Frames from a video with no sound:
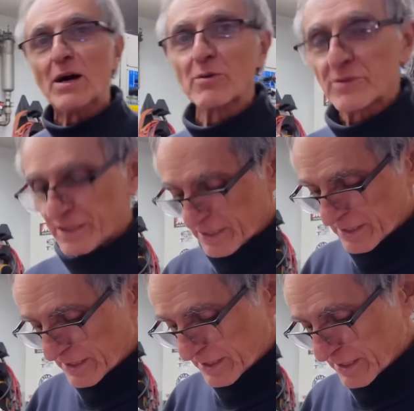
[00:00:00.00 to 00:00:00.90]
down
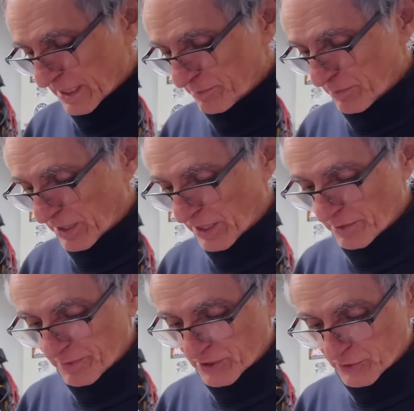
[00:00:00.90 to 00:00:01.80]
and I
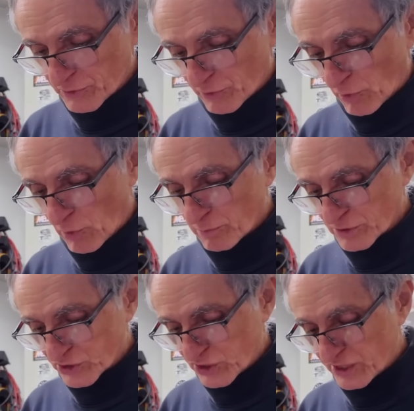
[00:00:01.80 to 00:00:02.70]
gotta make sure they're all
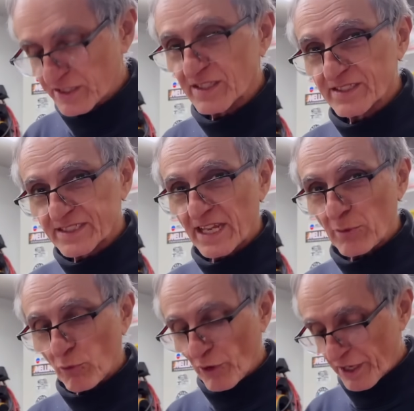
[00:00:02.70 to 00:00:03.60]
machined the
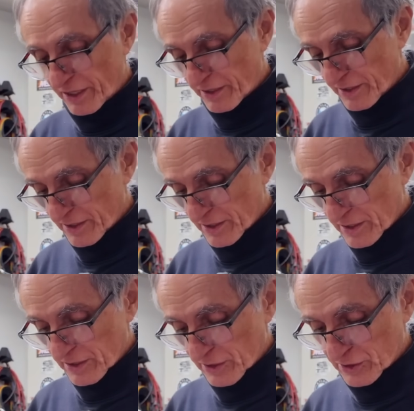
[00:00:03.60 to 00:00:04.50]
same way.
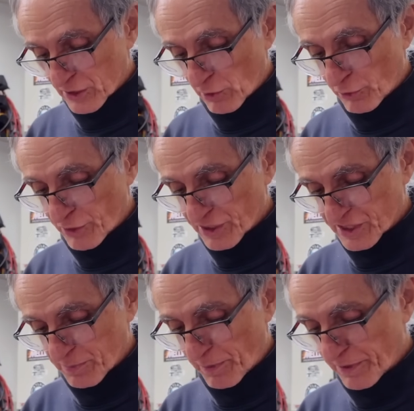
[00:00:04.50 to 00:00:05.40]
This is a learning
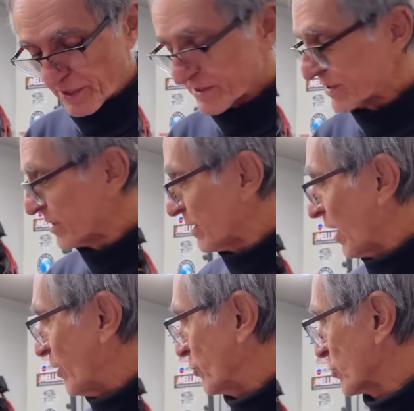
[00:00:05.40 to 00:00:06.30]
experience.
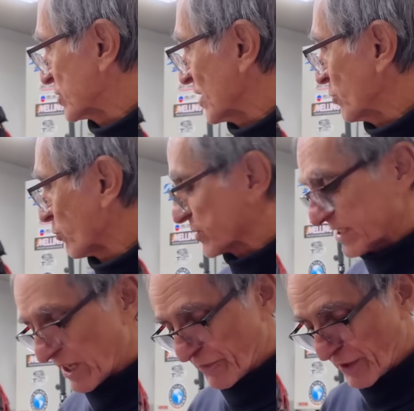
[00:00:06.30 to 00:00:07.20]
I noticed that those
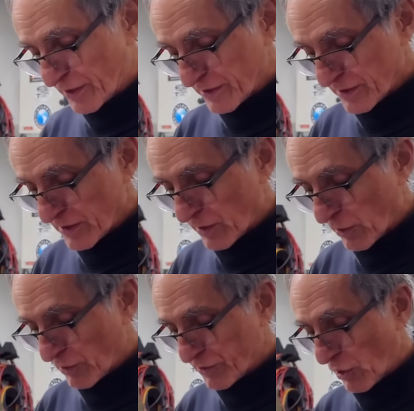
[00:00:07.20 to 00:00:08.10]
7
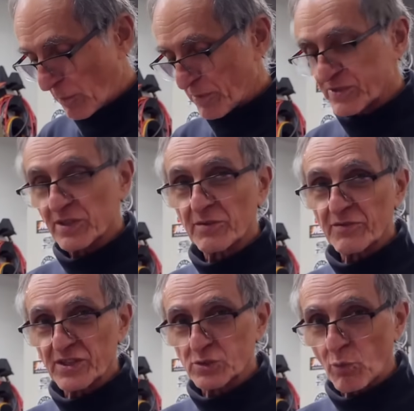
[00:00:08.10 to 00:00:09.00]
are the opposite
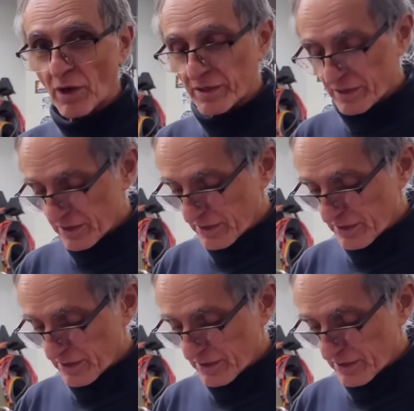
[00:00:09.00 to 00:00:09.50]
of this one.